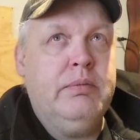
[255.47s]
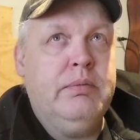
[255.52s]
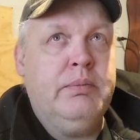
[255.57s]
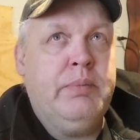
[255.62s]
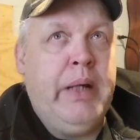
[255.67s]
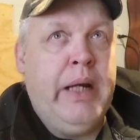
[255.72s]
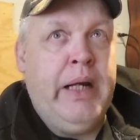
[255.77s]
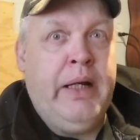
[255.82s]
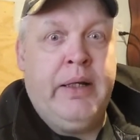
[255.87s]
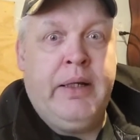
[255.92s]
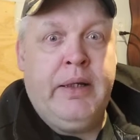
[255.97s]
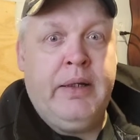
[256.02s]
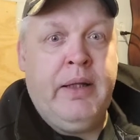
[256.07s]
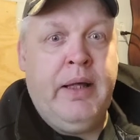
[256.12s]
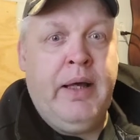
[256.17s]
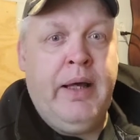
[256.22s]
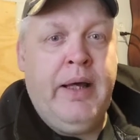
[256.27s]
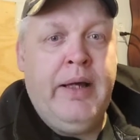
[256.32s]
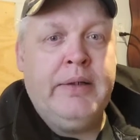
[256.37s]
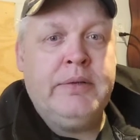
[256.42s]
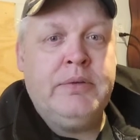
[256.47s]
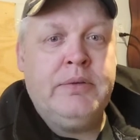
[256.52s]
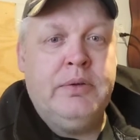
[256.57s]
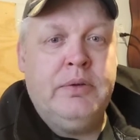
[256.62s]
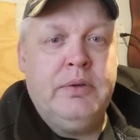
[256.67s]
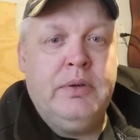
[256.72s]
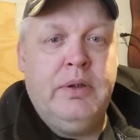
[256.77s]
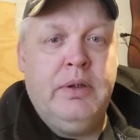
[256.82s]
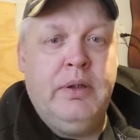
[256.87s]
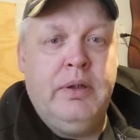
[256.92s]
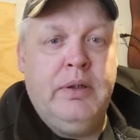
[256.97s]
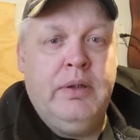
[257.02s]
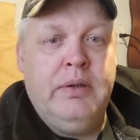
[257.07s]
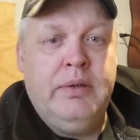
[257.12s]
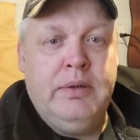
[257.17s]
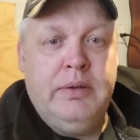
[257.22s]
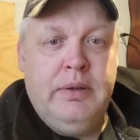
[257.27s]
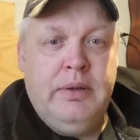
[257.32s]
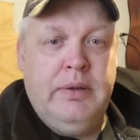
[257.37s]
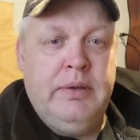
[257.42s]
panic attacks
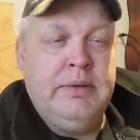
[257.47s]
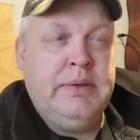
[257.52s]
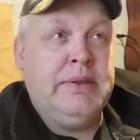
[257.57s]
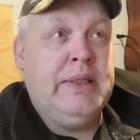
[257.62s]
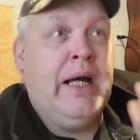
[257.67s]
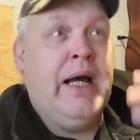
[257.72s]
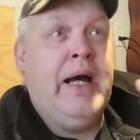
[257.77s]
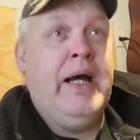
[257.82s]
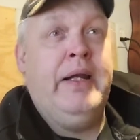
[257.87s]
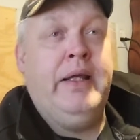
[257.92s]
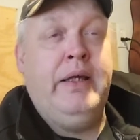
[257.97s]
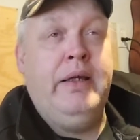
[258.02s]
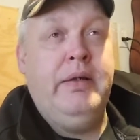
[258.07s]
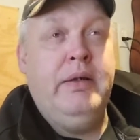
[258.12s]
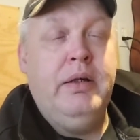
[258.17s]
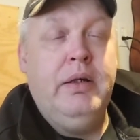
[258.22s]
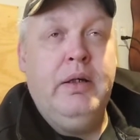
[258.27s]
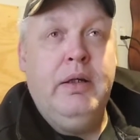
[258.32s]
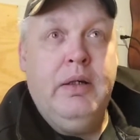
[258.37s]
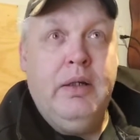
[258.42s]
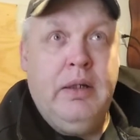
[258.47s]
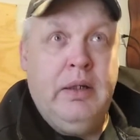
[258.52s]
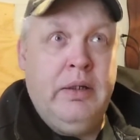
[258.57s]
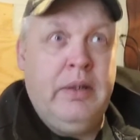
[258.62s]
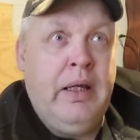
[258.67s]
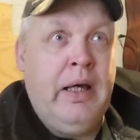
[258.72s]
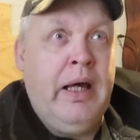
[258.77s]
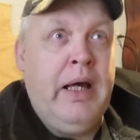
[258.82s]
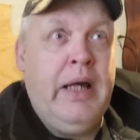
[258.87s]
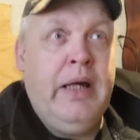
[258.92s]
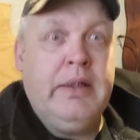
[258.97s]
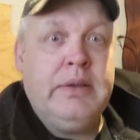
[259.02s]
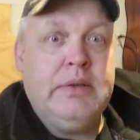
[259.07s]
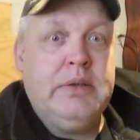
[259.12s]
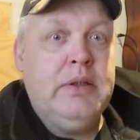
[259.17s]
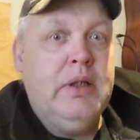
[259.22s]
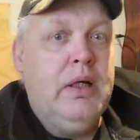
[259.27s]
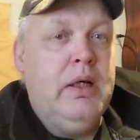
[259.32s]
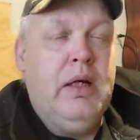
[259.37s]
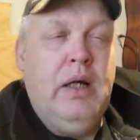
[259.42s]
and anxiety
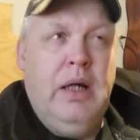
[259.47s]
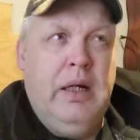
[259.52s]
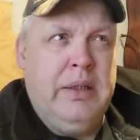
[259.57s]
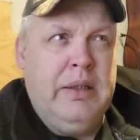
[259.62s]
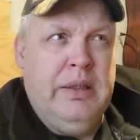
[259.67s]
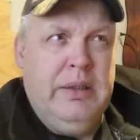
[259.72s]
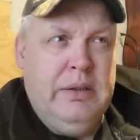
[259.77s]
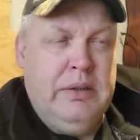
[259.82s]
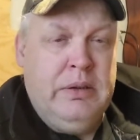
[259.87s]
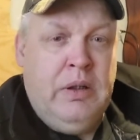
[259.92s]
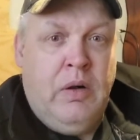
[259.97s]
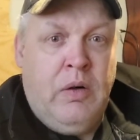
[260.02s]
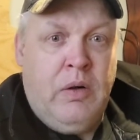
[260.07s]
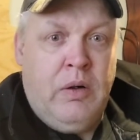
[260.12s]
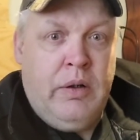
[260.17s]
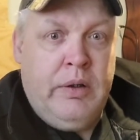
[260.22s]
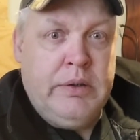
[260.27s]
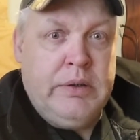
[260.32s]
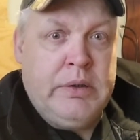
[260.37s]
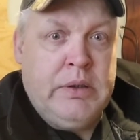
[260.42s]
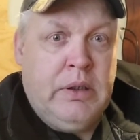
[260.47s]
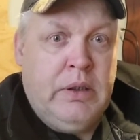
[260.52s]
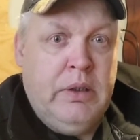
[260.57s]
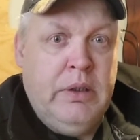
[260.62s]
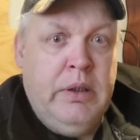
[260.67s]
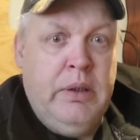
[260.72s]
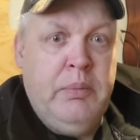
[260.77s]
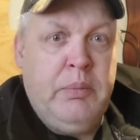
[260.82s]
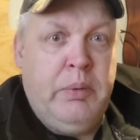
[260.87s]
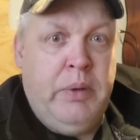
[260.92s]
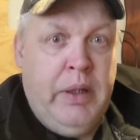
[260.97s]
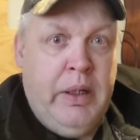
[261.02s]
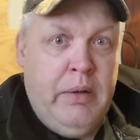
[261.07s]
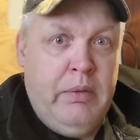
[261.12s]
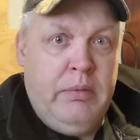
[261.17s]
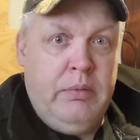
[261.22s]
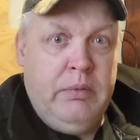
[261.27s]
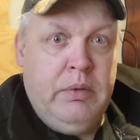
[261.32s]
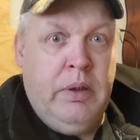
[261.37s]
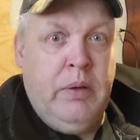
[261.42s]
attacks. I couldn't hardly sleep, and
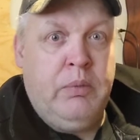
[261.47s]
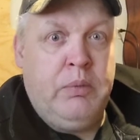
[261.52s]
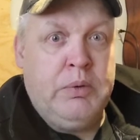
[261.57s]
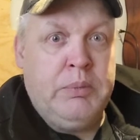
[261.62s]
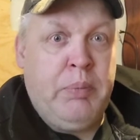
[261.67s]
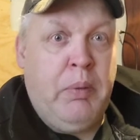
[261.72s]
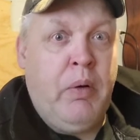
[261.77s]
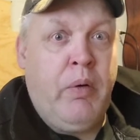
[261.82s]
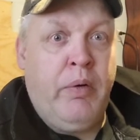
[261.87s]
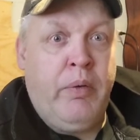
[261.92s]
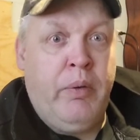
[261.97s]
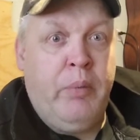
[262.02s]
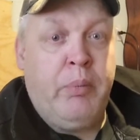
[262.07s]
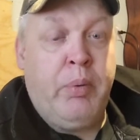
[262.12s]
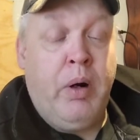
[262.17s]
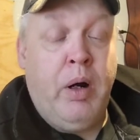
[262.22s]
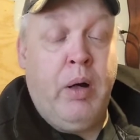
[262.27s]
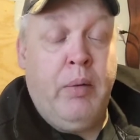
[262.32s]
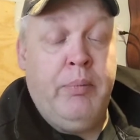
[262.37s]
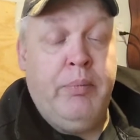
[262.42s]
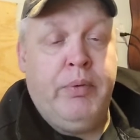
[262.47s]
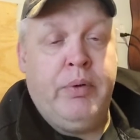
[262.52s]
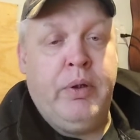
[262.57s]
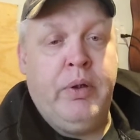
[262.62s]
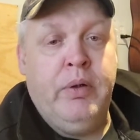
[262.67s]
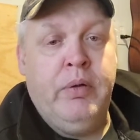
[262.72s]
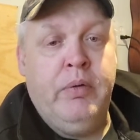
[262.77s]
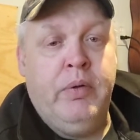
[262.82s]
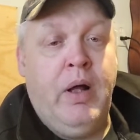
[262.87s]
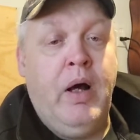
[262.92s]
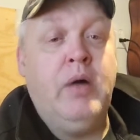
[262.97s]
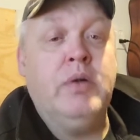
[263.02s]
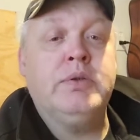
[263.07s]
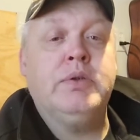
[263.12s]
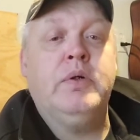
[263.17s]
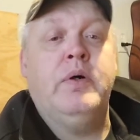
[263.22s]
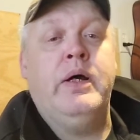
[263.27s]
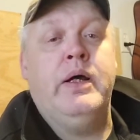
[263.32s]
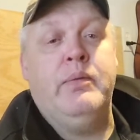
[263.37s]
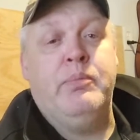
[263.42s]
that was part of the problem too. And I
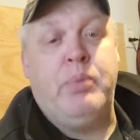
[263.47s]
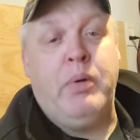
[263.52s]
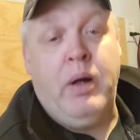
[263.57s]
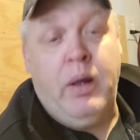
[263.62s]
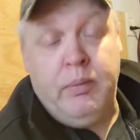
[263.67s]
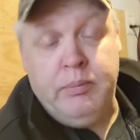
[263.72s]
also had